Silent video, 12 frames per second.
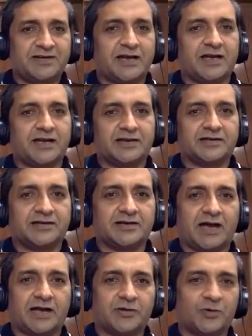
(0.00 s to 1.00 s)
And
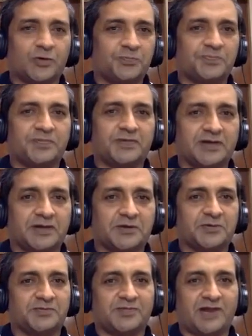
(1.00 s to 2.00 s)
I hope
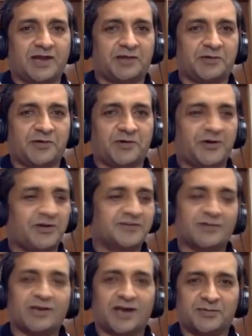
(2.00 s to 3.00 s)
our audience
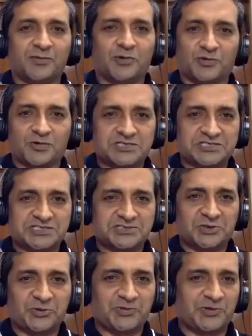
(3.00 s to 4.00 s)
will have more questions to
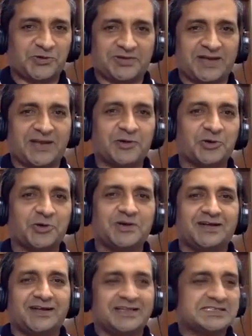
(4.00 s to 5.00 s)
you, because I know
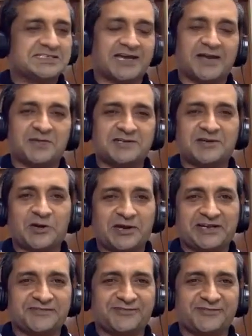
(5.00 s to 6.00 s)
this time is not
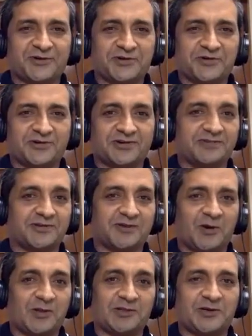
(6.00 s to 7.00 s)
enough to cover
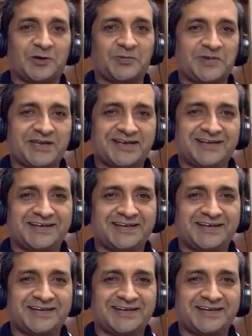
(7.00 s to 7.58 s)
all the topics,